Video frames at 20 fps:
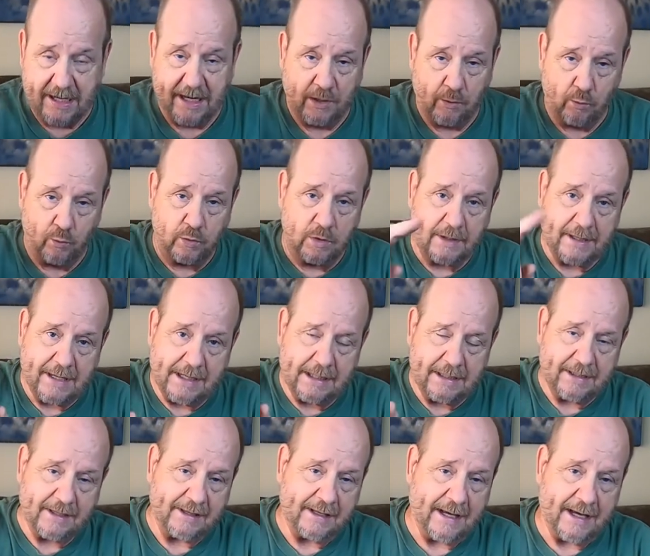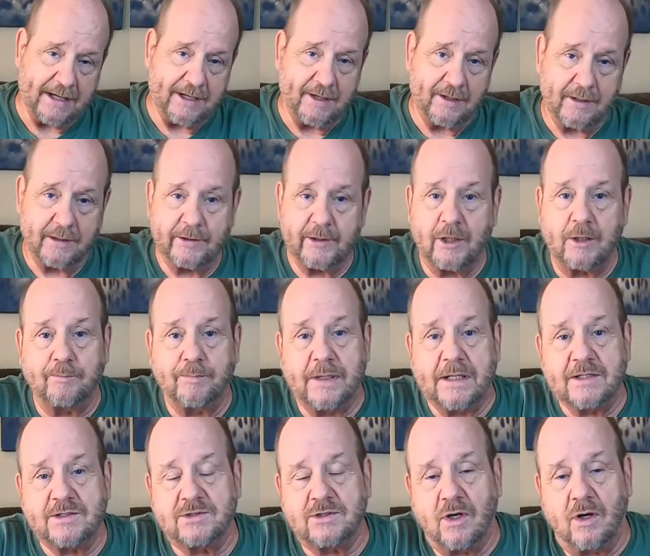And we'll get into that here in a little
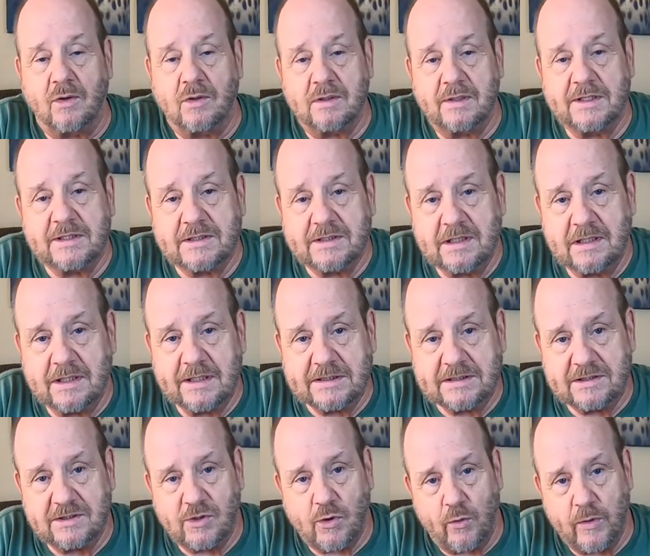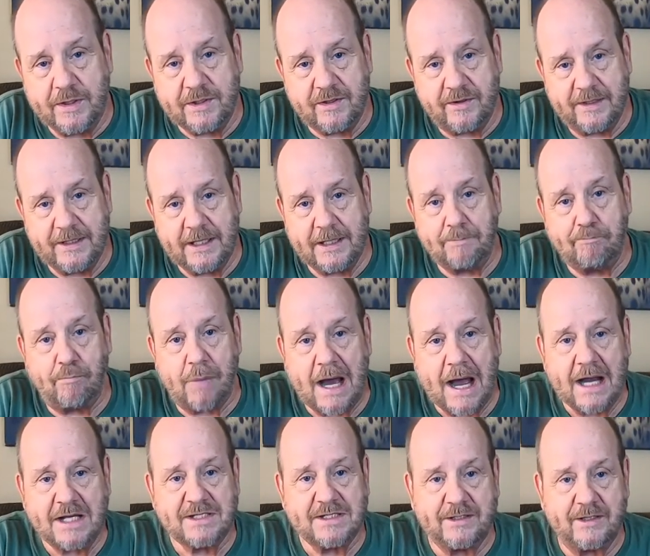bit. So let's, let's go into the
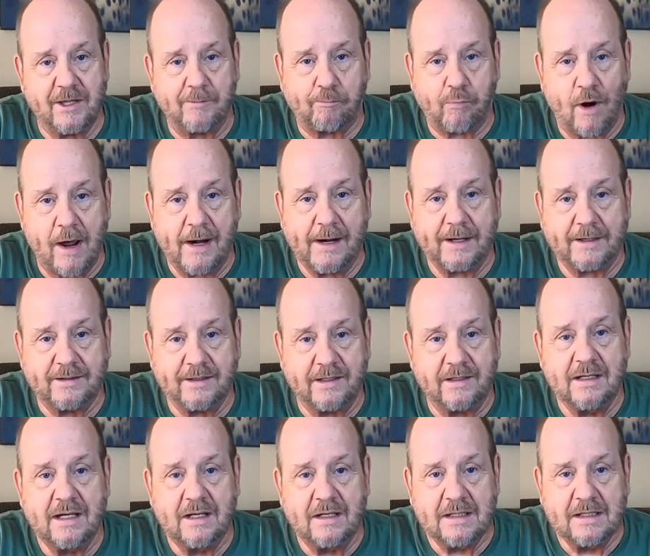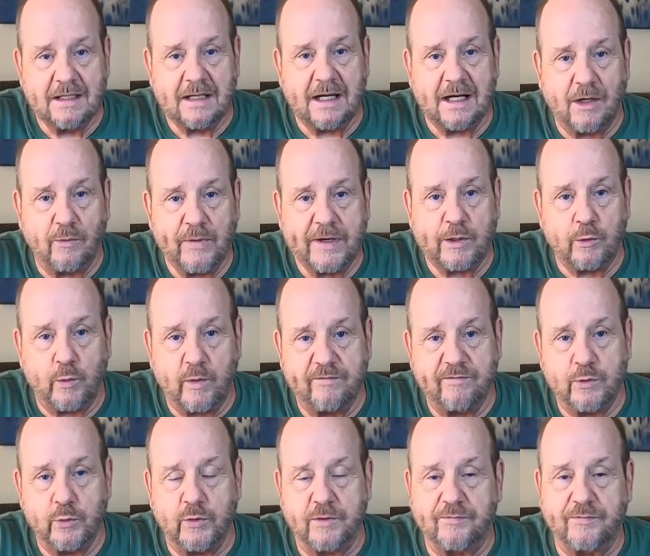unboxing of the product and uh, we can
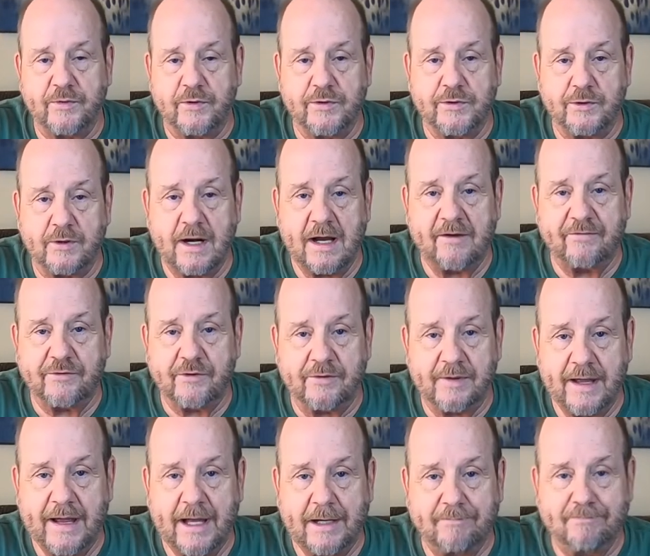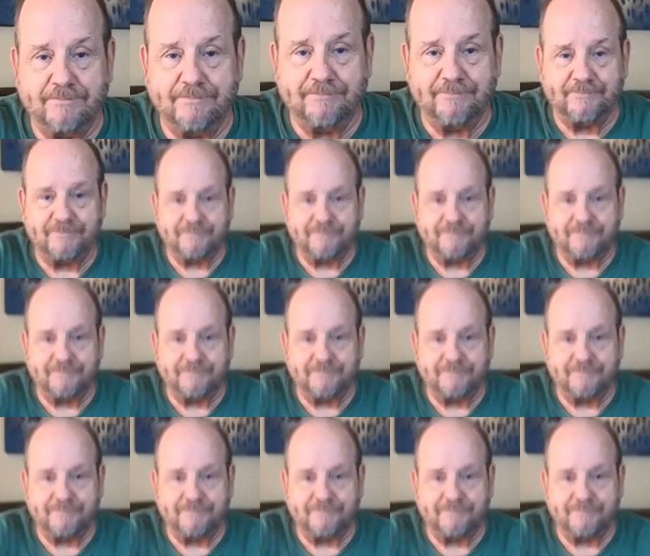review it further after that.